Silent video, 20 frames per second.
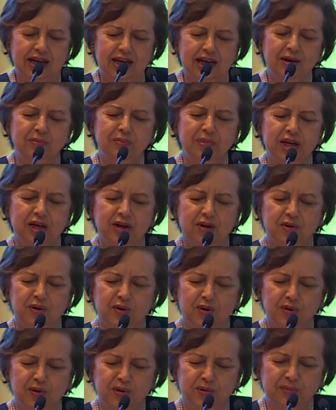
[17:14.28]
Let me
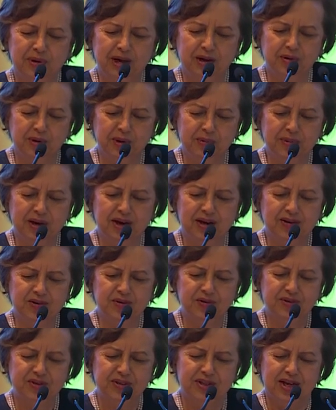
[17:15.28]
conclude my
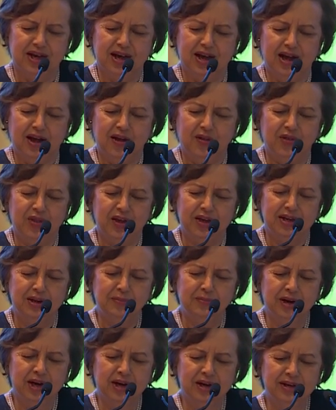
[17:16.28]
remarks. The
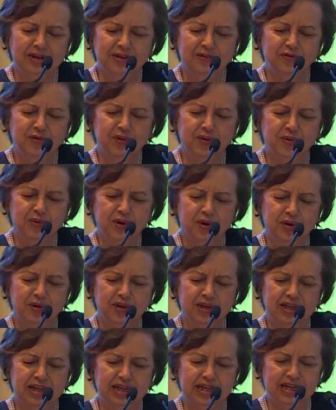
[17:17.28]
demand
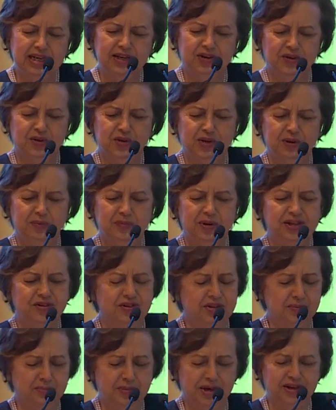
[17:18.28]
on leadership
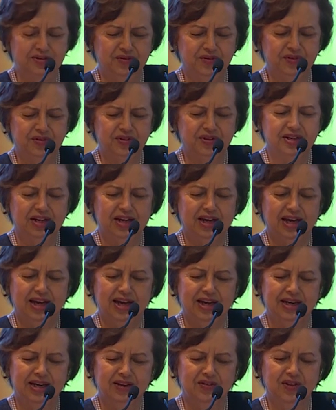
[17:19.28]
is immense,
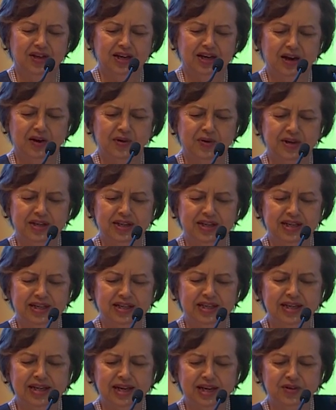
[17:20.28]
and in the current
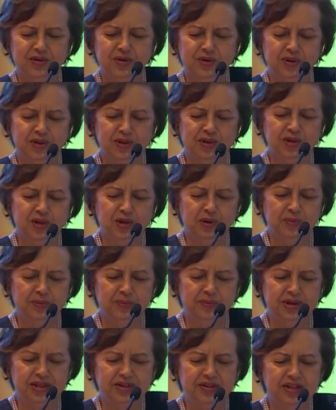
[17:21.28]
international and
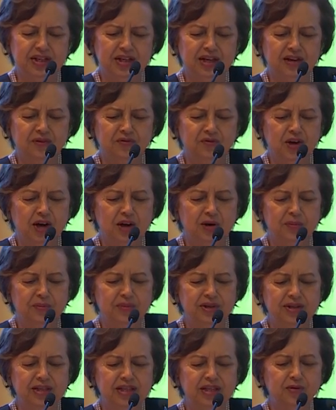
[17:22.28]
domestic
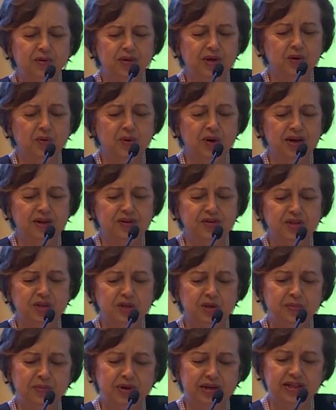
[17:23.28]
environment, it requires
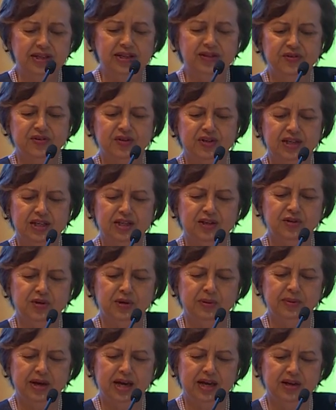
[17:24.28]
tremendous
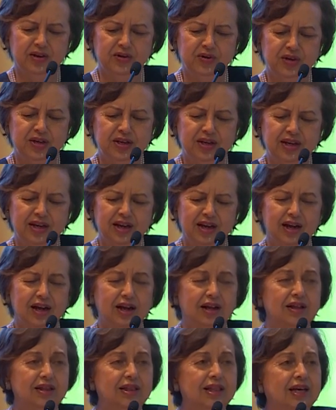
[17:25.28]
leadership energy,
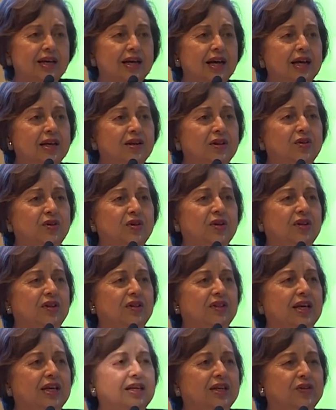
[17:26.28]
that energy
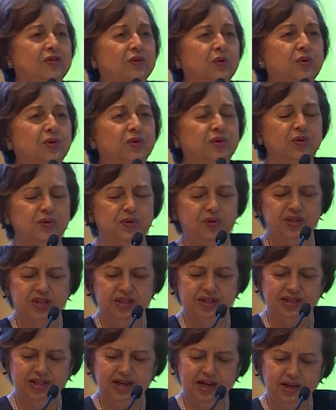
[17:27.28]
that is also
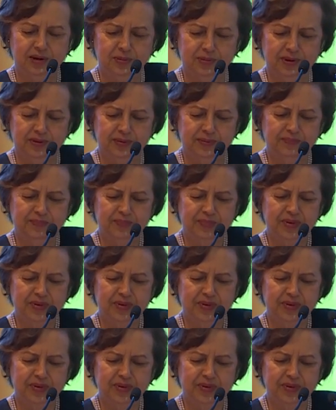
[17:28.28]
sustainable.